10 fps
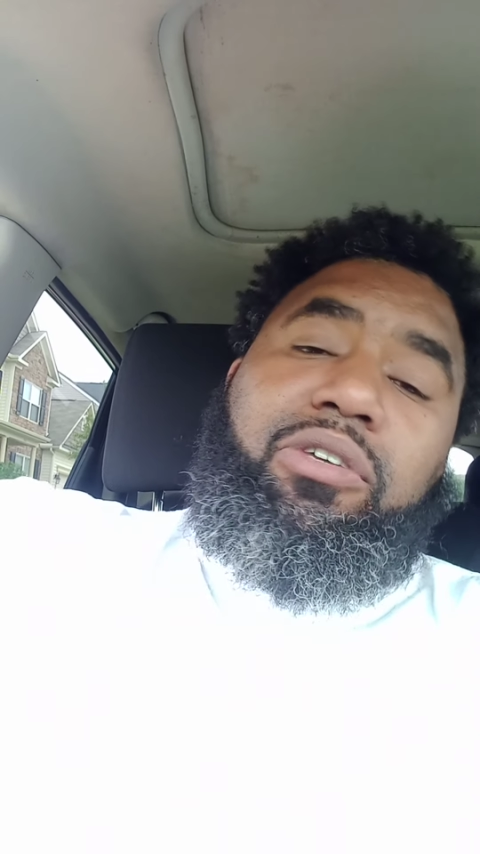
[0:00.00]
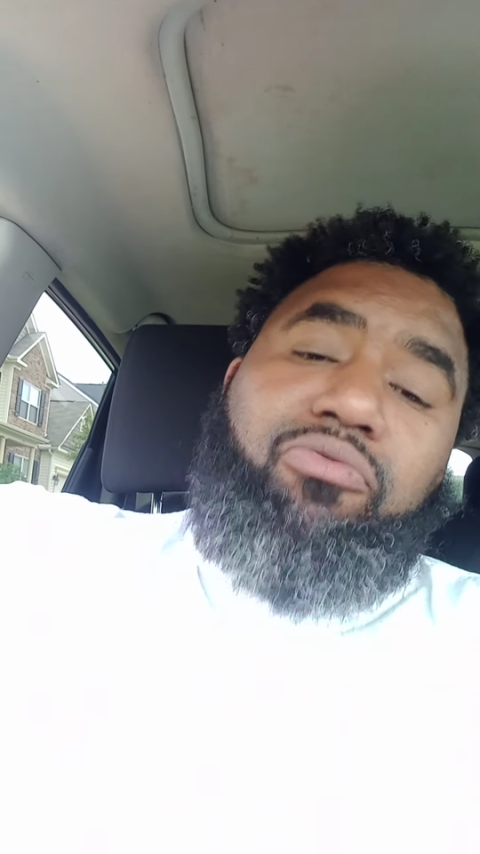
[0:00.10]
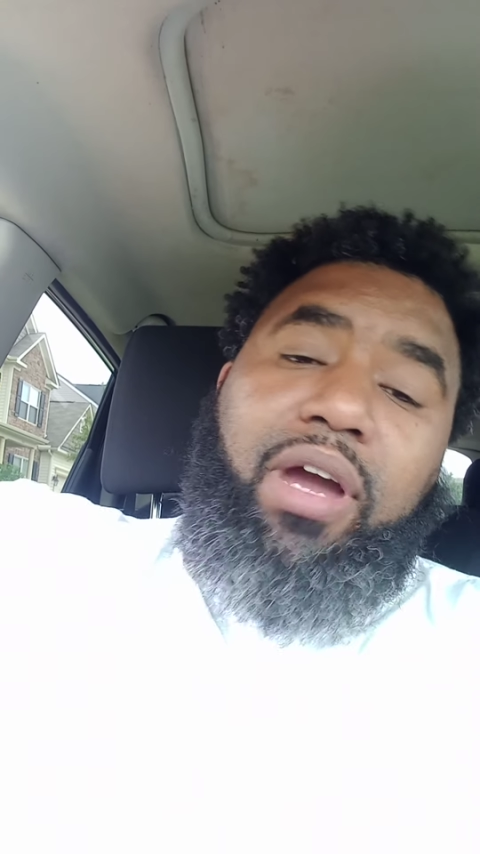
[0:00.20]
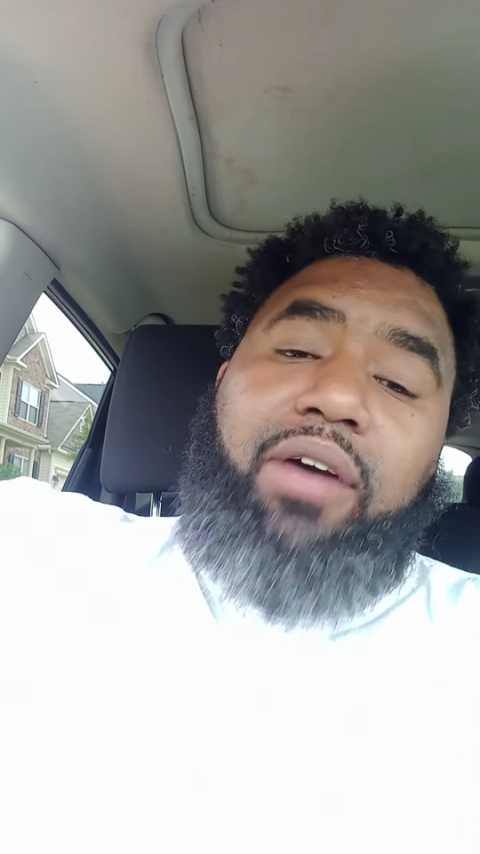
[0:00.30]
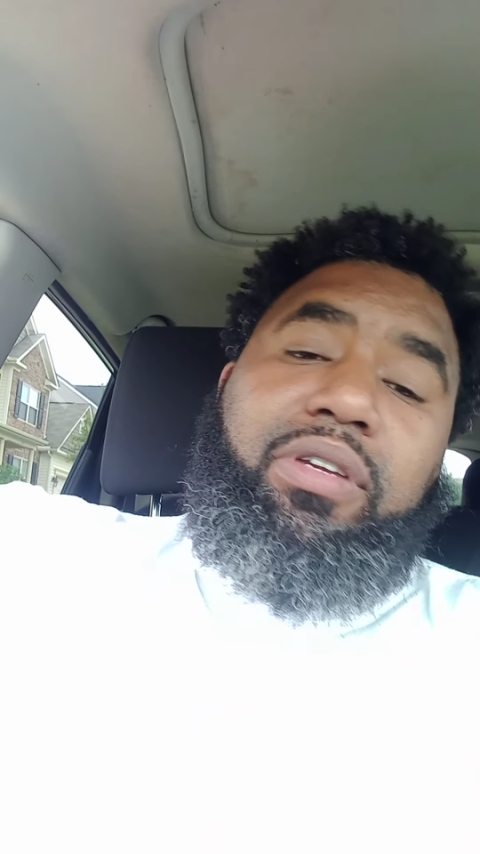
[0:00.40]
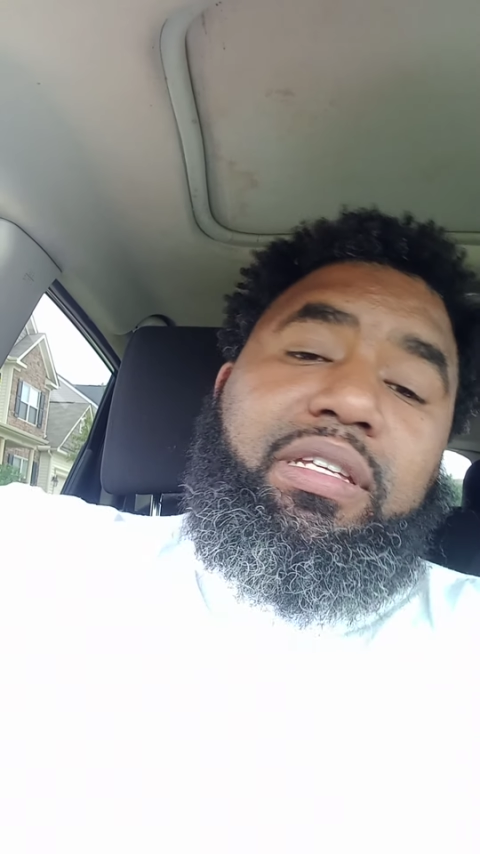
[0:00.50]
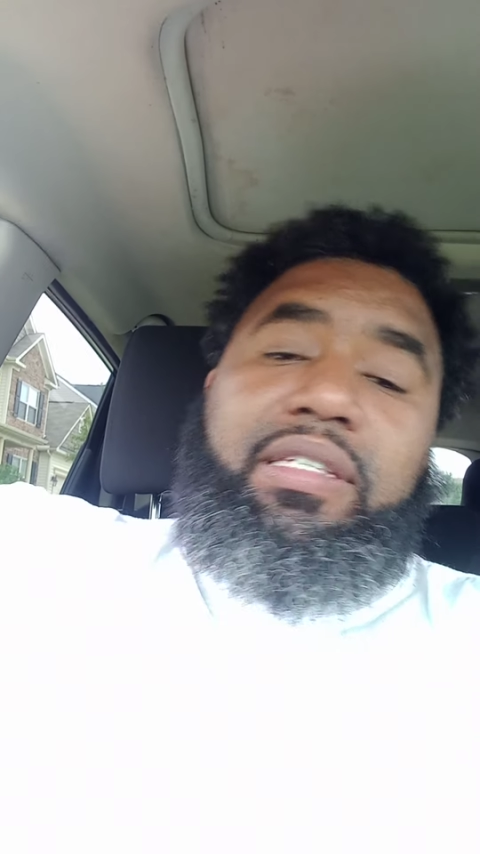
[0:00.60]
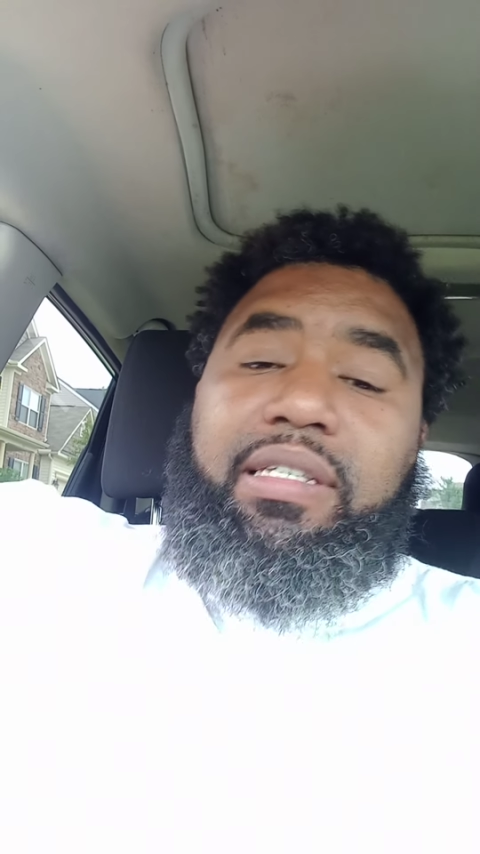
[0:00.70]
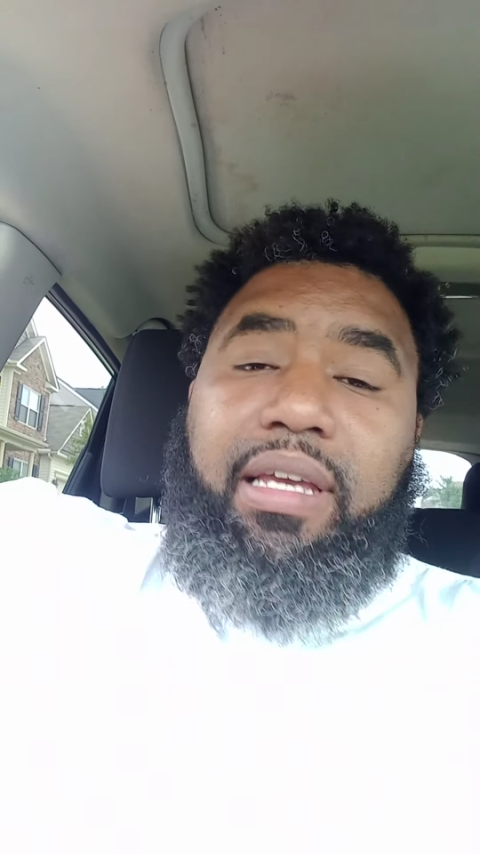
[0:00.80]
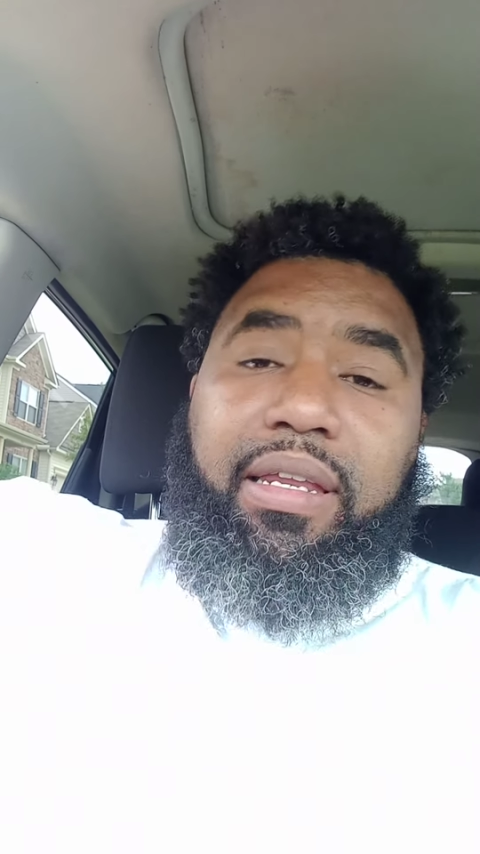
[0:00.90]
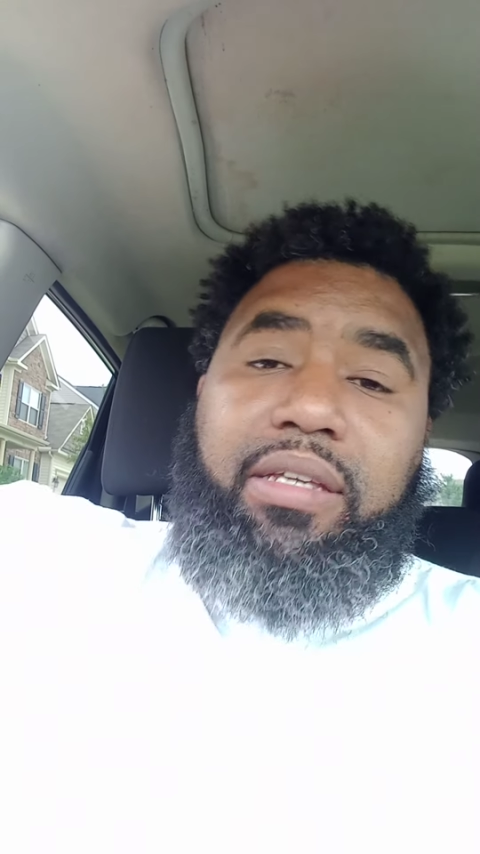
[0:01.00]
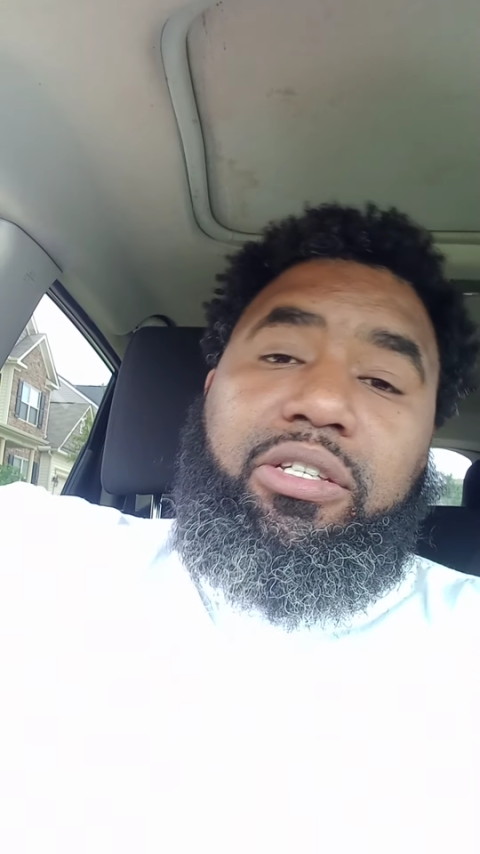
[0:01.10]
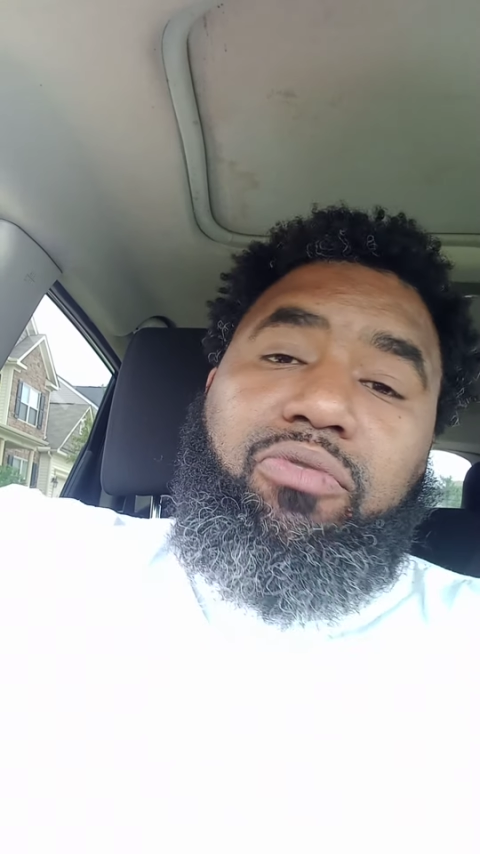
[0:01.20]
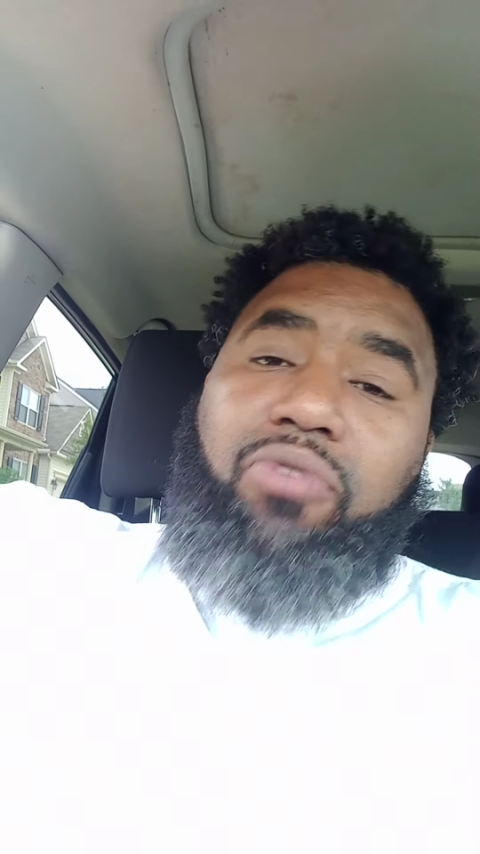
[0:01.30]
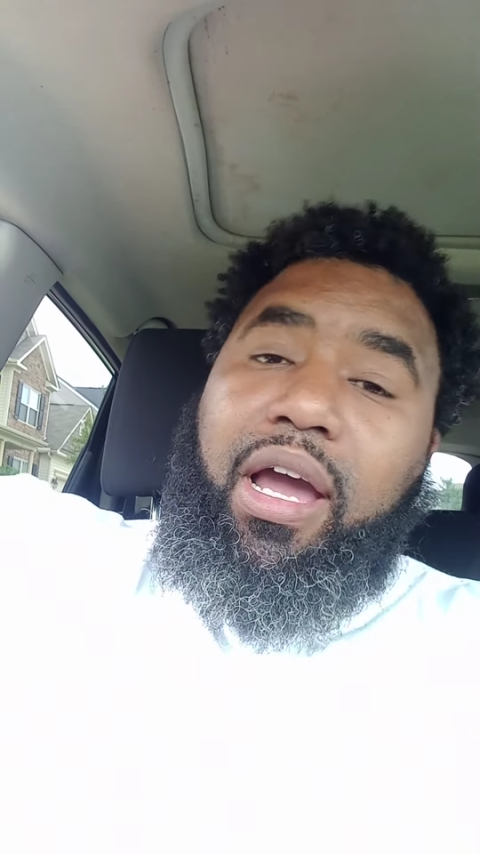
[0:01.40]
surrounding city
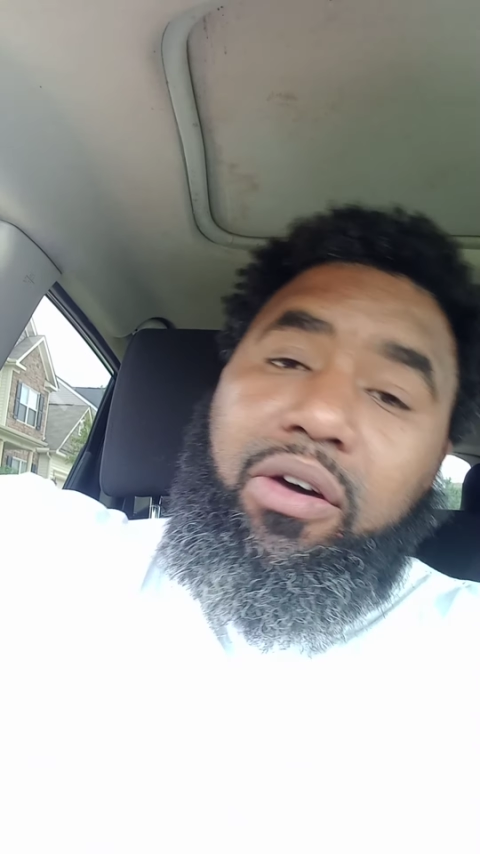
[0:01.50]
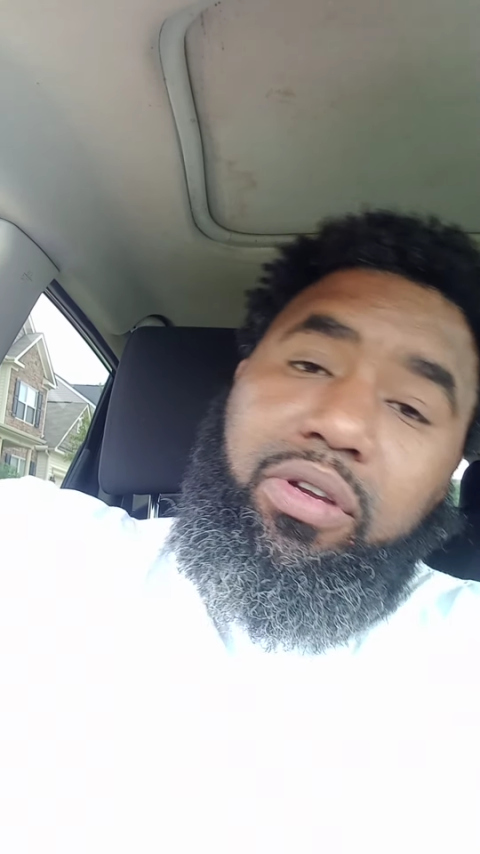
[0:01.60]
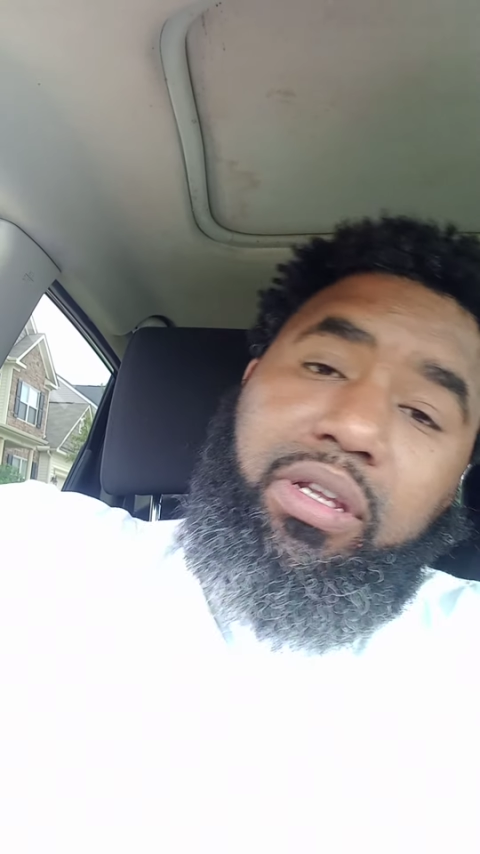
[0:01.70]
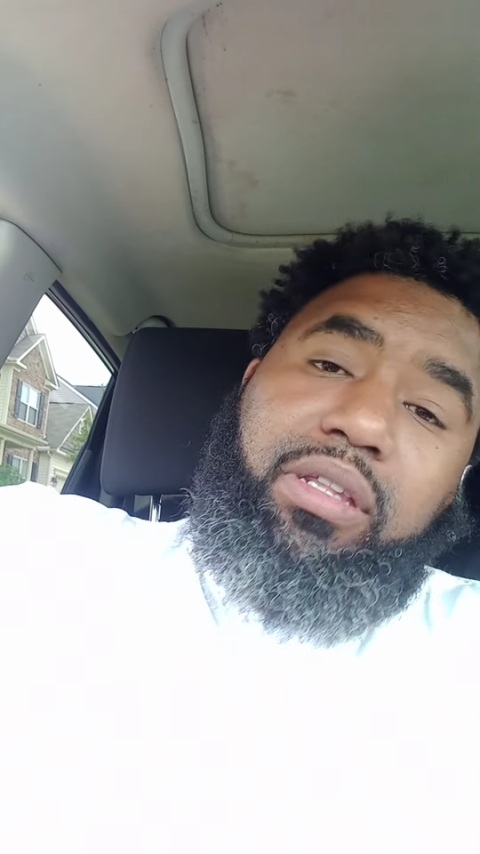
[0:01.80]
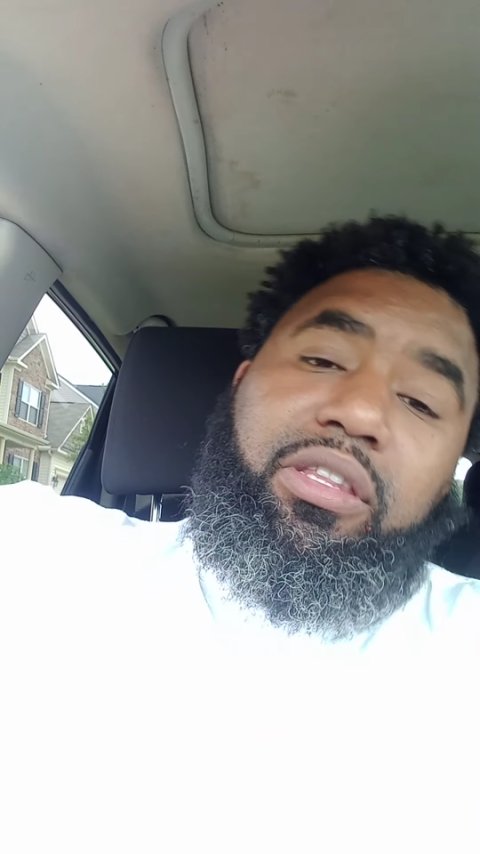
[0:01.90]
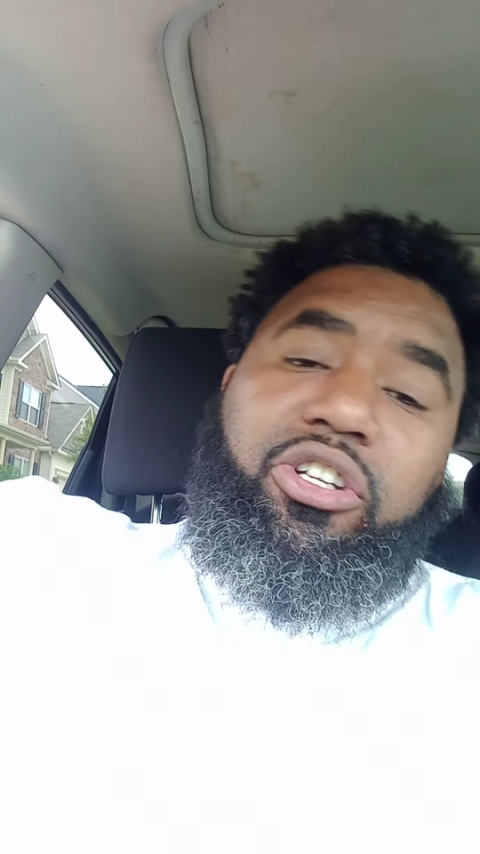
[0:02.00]
surrounding